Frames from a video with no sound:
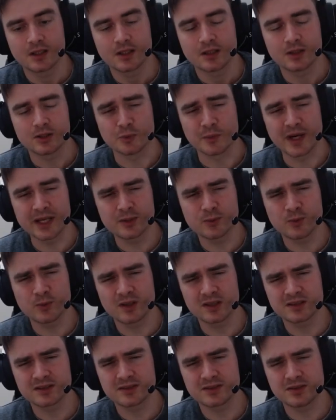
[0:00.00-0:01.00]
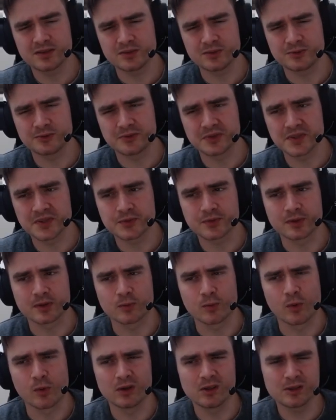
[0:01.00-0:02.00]
You might want to fish for a
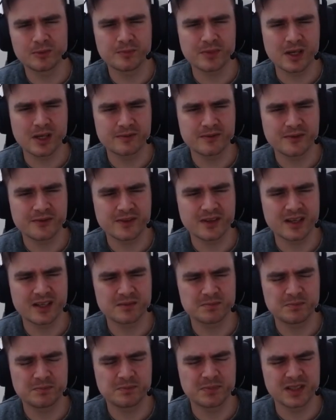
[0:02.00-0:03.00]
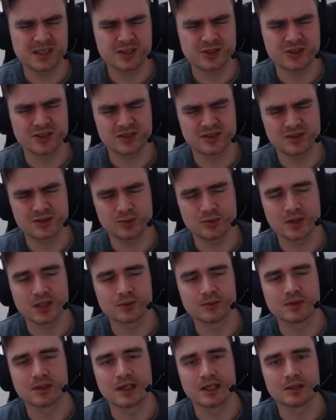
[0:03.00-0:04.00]
Warlord buff with that, but it's just too
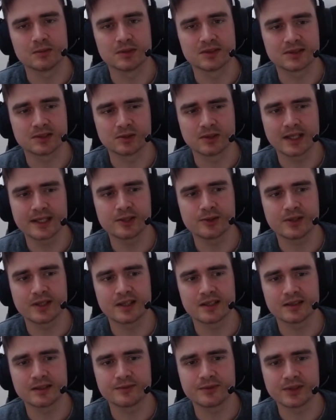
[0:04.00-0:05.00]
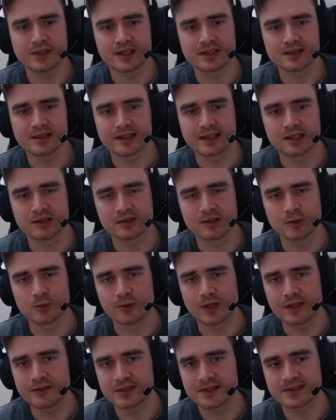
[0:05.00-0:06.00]
unreliable. So like if you get like, I don't know,
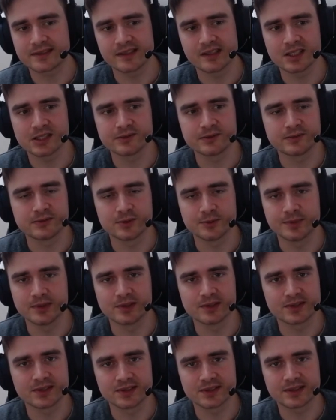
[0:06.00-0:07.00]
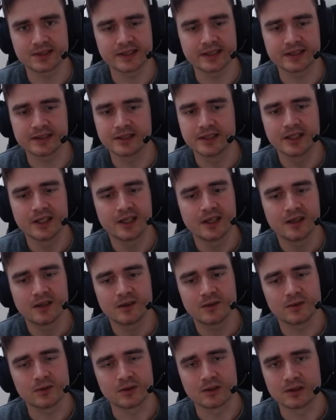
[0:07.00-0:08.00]
Raven's Talents with Rubio, it's insane.
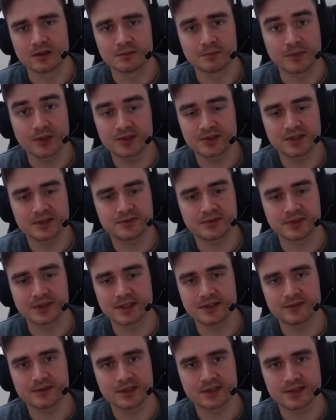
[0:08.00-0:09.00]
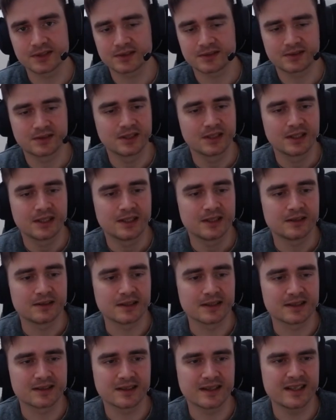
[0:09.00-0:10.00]
Or Mercy and Forgiveness,
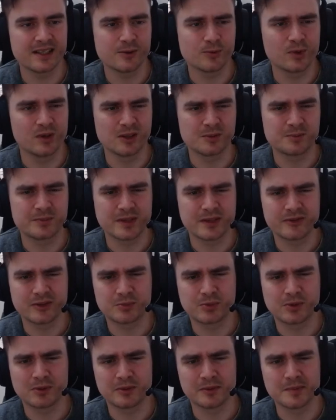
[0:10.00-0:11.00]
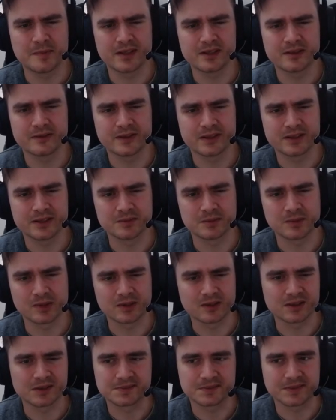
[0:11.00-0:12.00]
like any Warlord buff would probably benefit him,
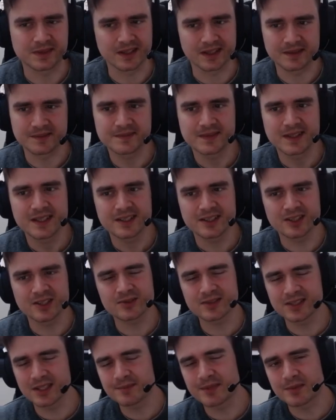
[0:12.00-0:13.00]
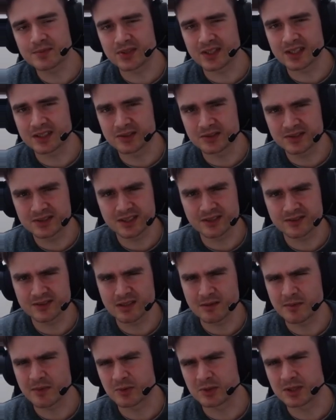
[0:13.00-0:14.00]
or yeah. You know, sometimes you get good stuff,
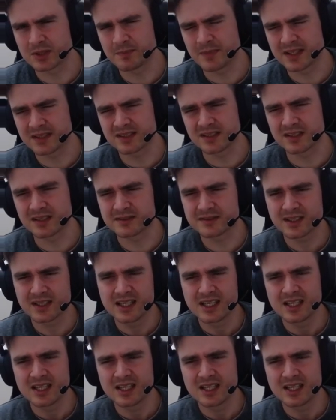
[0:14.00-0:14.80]
sometimes you get bad stuff.